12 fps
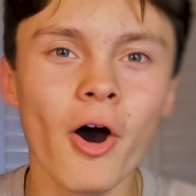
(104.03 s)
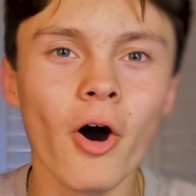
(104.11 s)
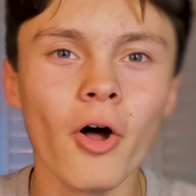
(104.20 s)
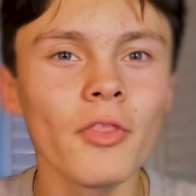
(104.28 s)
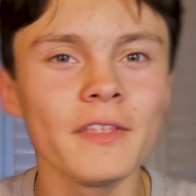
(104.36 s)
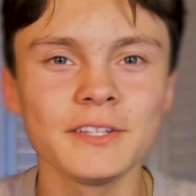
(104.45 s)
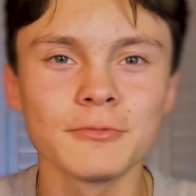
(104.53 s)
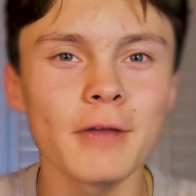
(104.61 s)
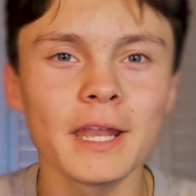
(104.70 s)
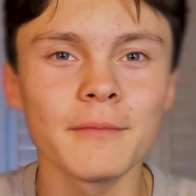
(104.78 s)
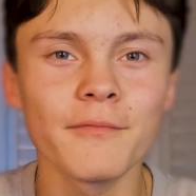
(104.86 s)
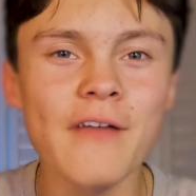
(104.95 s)
all these
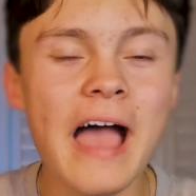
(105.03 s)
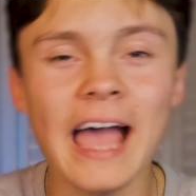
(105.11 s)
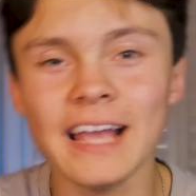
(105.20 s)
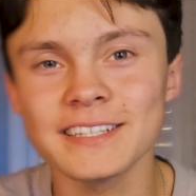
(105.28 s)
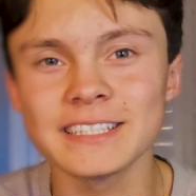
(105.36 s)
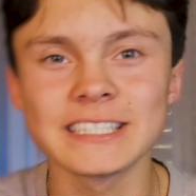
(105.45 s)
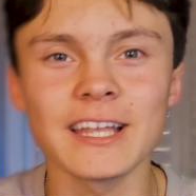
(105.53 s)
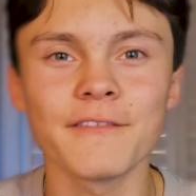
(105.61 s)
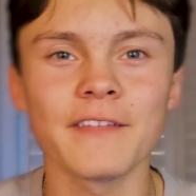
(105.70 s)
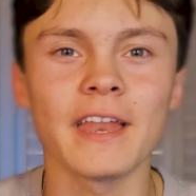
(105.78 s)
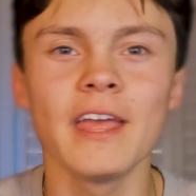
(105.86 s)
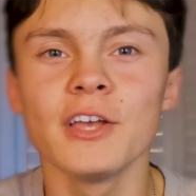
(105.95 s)
random facts and
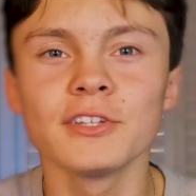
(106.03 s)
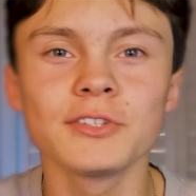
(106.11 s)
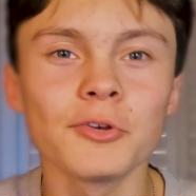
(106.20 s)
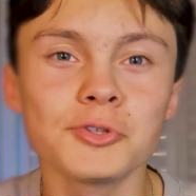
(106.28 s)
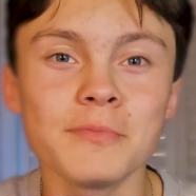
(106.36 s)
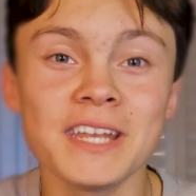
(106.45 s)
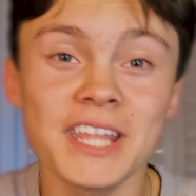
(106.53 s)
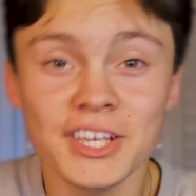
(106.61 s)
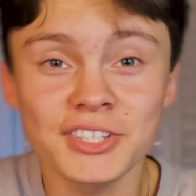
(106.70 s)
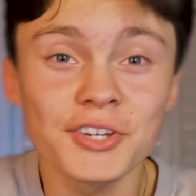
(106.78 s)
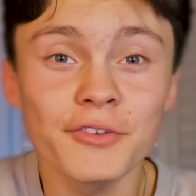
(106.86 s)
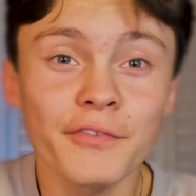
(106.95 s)
stuff that social media
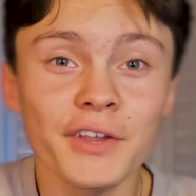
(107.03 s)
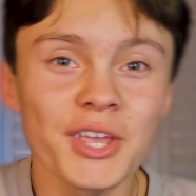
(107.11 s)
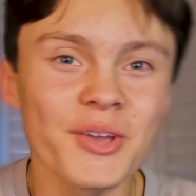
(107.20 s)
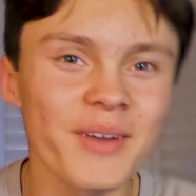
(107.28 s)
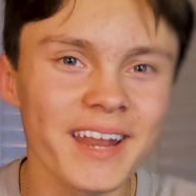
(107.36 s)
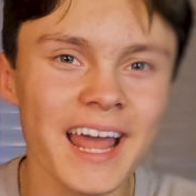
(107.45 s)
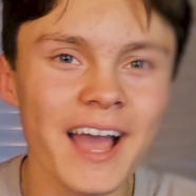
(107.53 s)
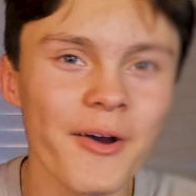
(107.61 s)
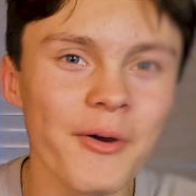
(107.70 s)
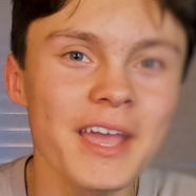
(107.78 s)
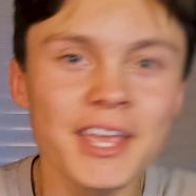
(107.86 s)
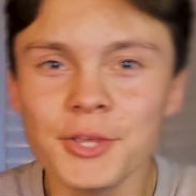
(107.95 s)
is good for you and
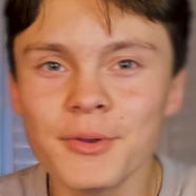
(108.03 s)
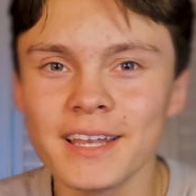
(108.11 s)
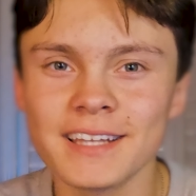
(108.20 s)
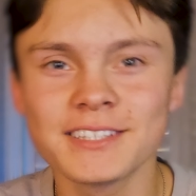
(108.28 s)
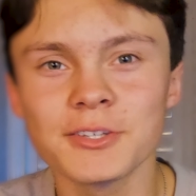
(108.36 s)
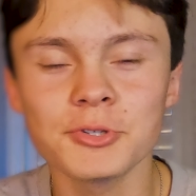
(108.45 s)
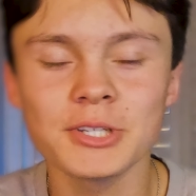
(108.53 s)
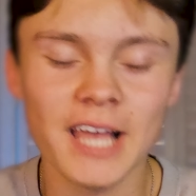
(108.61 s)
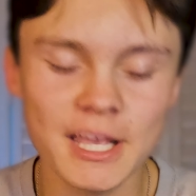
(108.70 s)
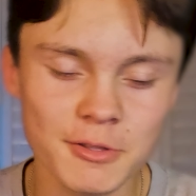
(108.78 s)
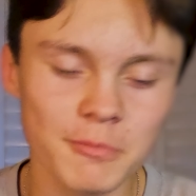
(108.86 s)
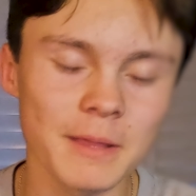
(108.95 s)
how you can
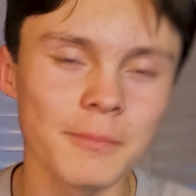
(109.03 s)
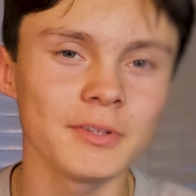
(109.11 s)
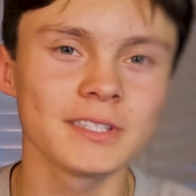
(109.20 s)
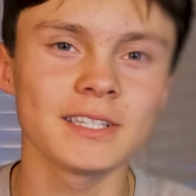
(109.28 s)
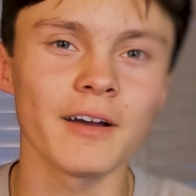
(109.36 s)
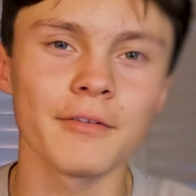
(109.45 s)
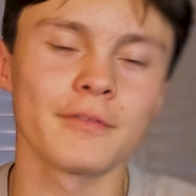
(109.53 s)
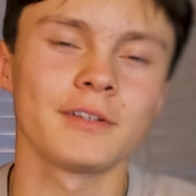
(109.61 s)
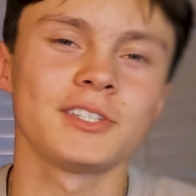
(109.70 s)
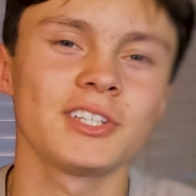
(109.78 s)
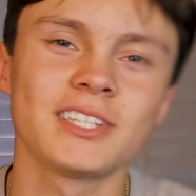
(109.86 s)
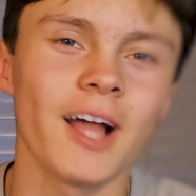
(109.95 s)
socialize with people and stuff.
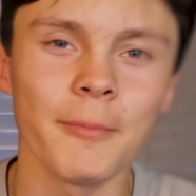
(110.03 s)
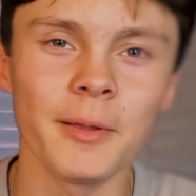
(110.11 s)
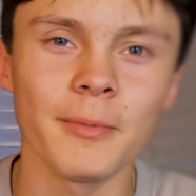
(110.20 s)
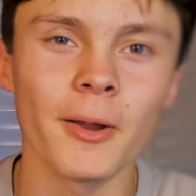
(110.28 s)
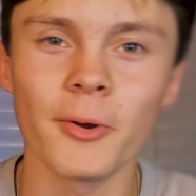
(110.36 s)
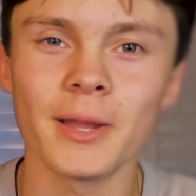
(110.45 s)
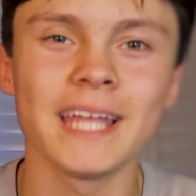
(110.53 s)
Just stop it, bro.